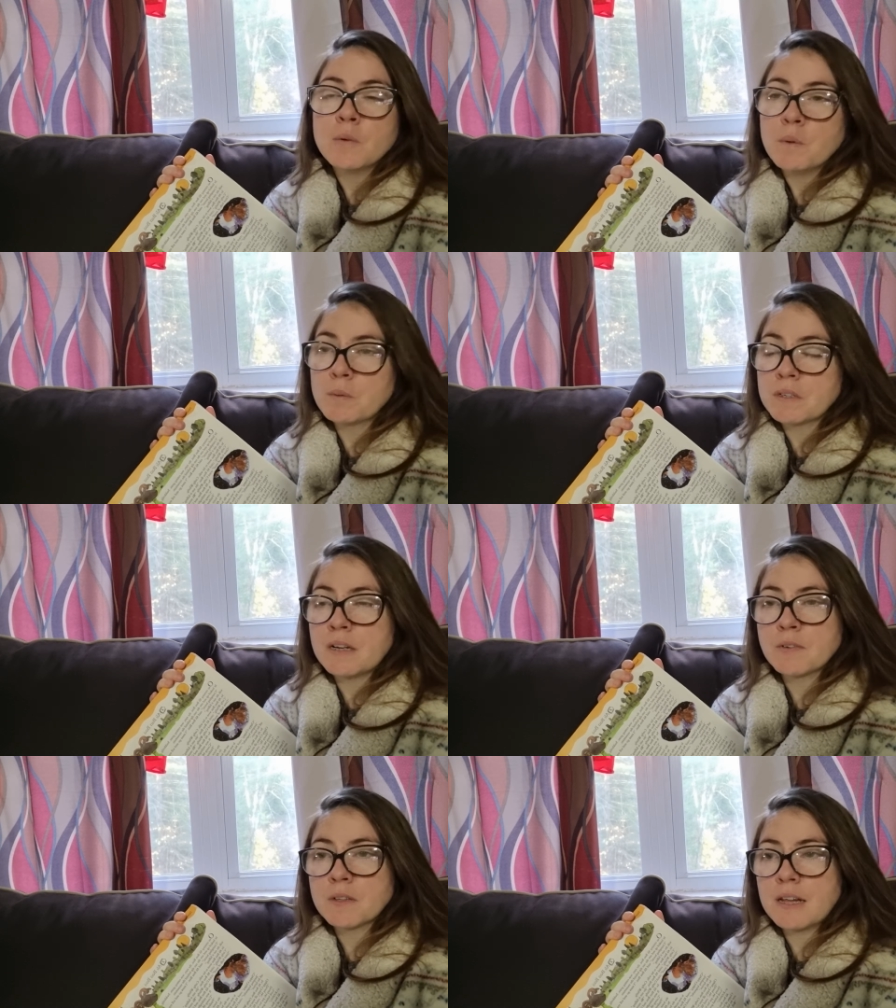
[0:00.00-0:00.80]
We were
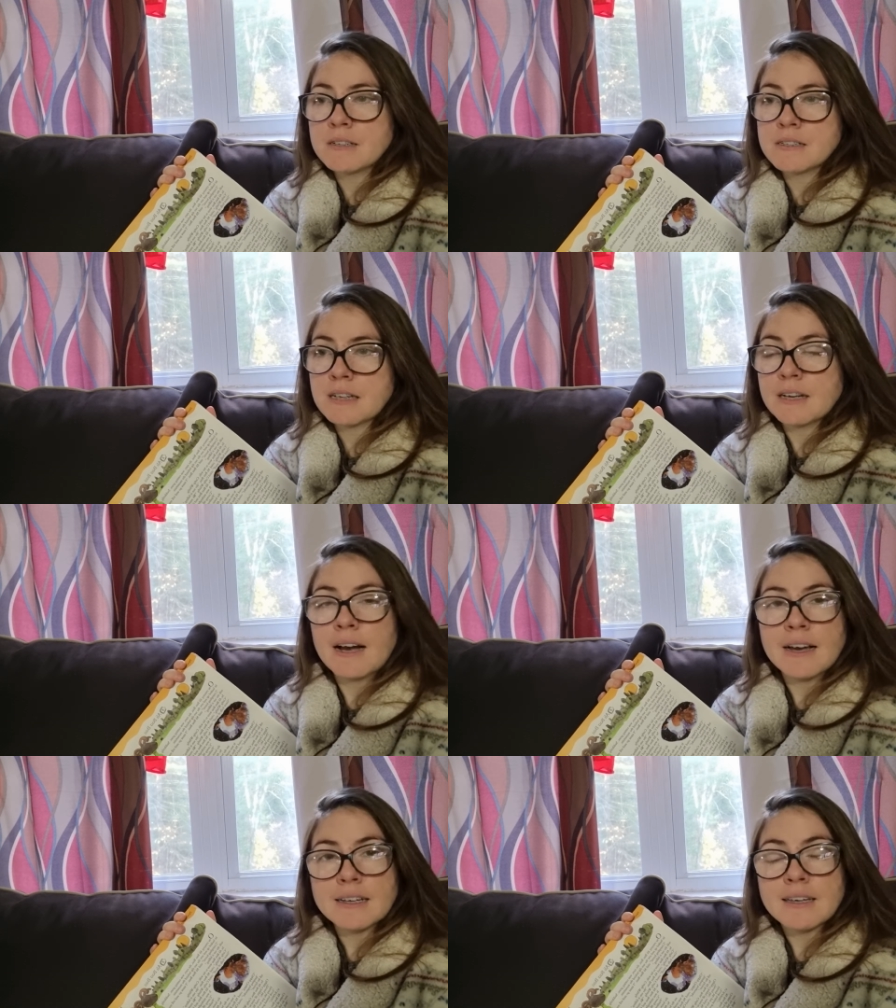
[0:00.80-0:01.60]
never allowed to say,
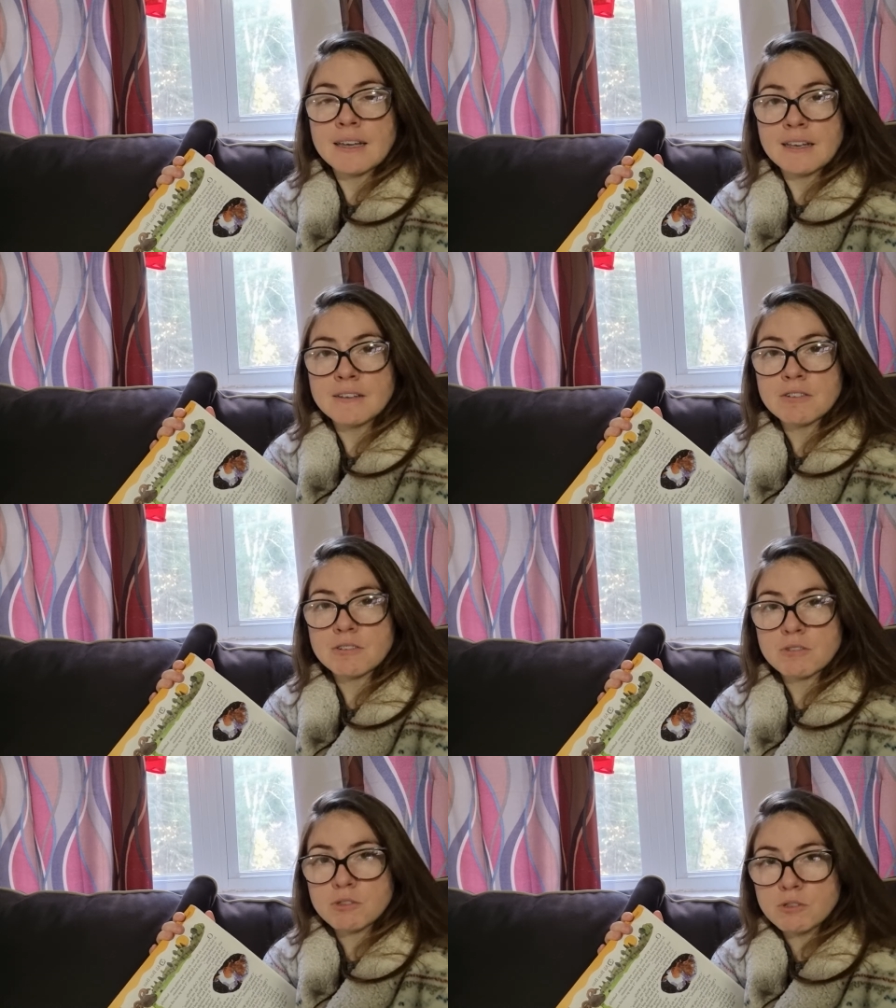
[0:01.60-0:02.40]
I can't
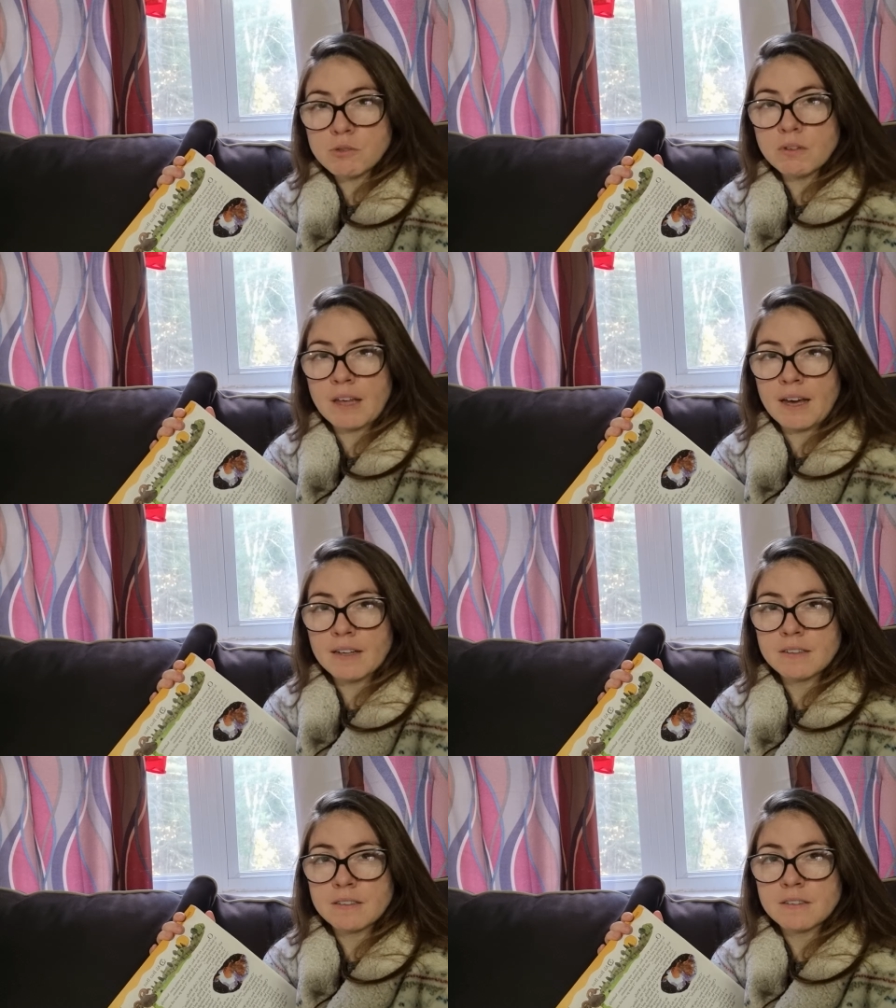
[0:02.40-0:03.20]
do
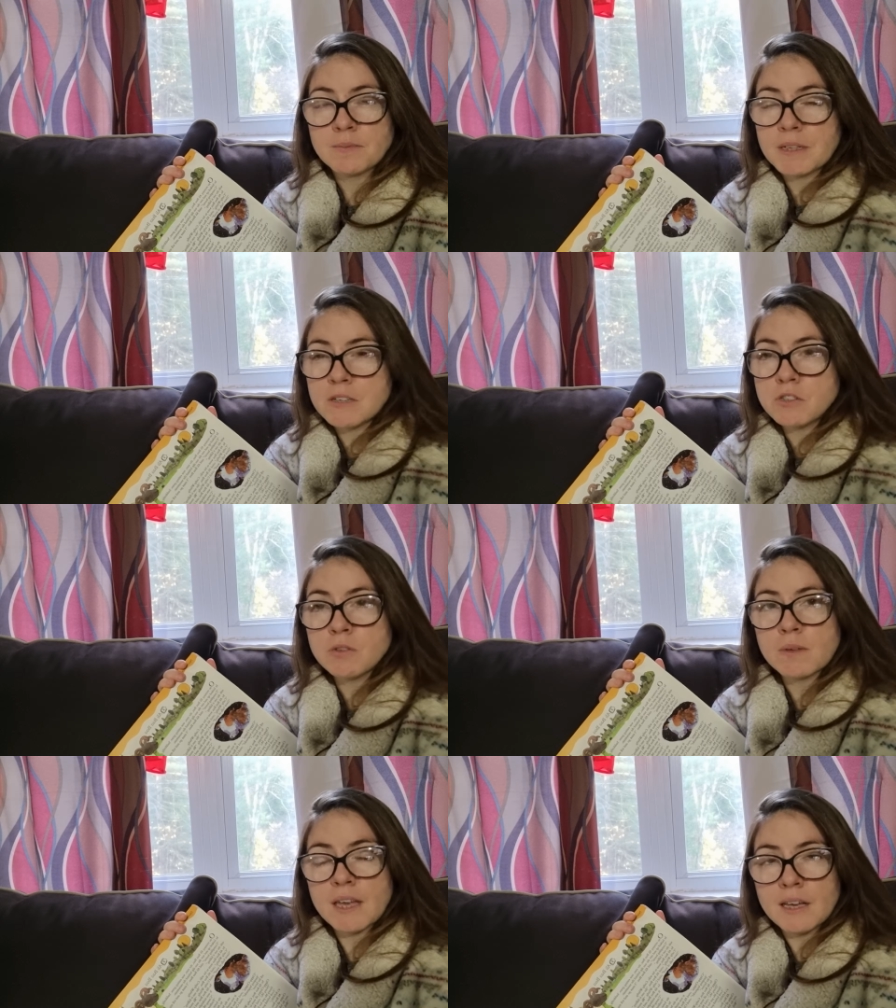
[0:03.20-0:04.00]
that because
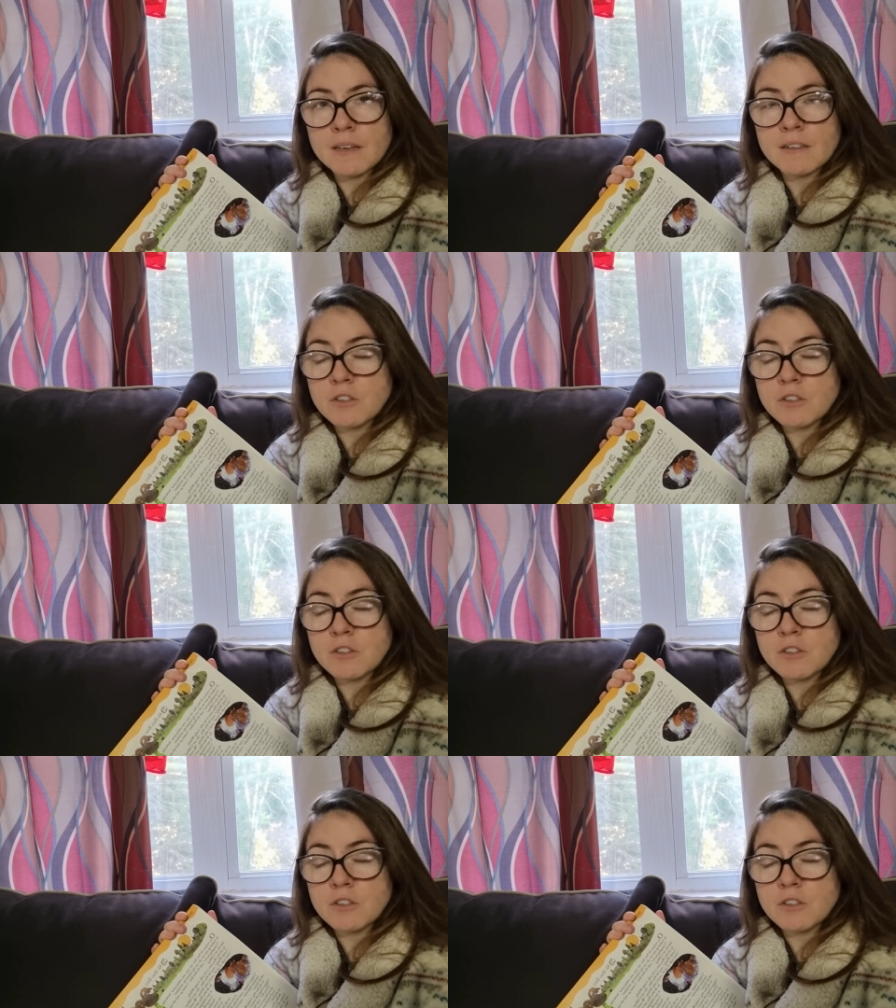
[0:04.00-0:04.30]
you can.